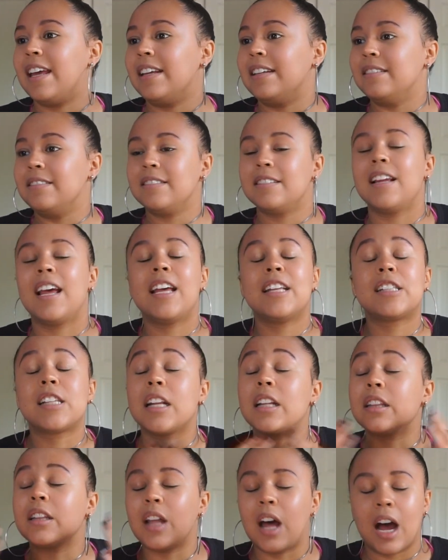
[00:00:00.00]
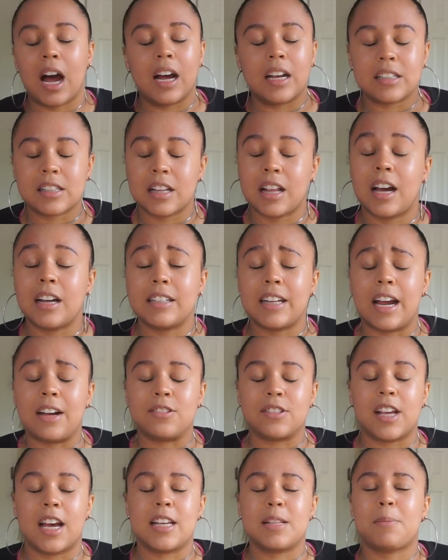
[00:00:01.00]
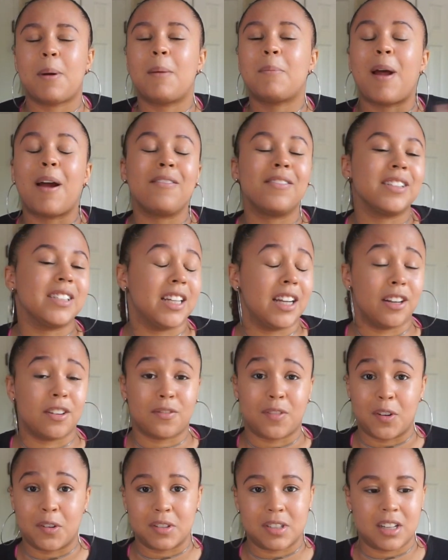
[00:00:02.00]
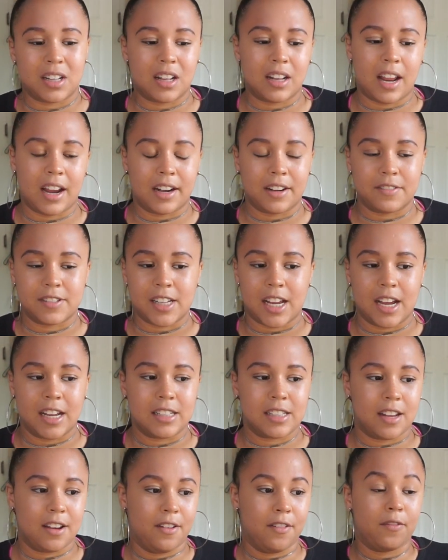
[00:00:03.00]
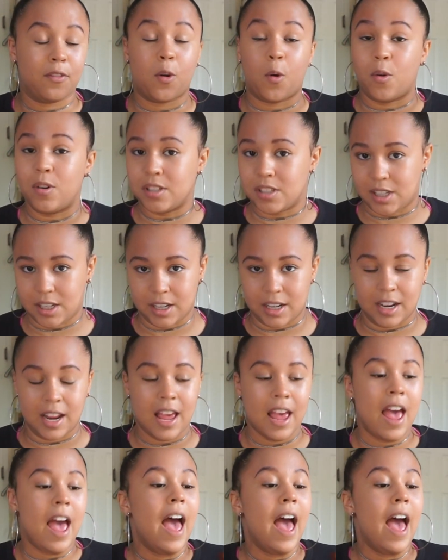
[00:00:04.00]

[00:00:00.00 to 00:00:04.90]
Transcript: and it's a lot of downsides, but I'm not really here to focus on the negative sides of quarantine